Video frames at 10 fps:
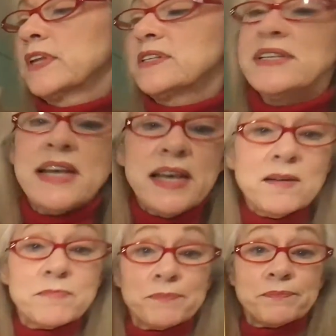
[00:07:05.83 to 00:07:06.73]

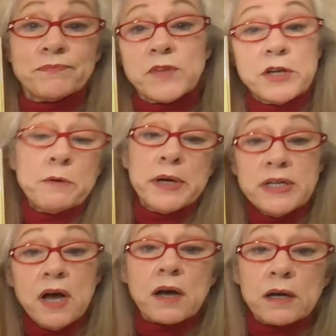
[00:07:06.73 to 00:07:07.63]
See, you're a
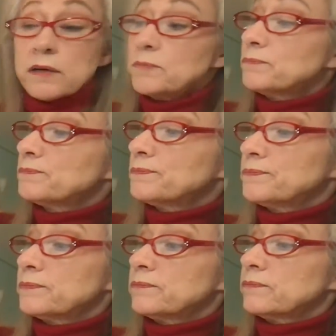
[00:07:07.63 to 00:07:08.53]
duck.
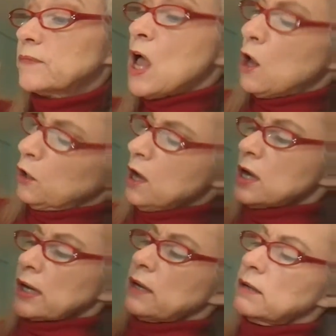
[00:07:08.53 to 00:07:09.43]

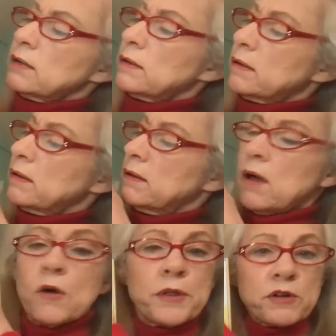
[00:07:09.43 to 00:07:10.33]
Look.
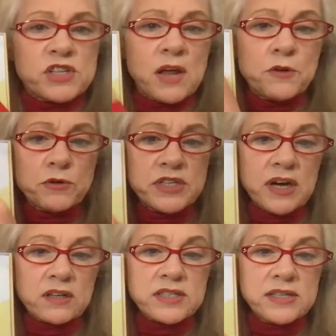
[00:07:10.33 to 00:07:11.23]
Oh, there's other
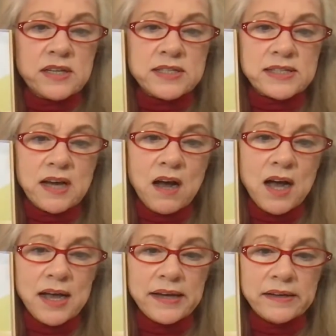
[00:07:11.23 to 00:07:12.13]
ducks in the
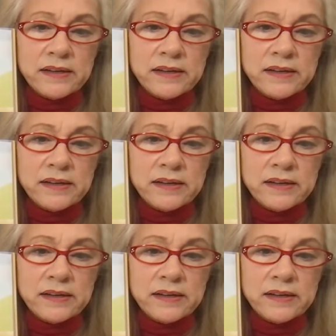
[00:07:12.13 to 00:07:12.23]
sky.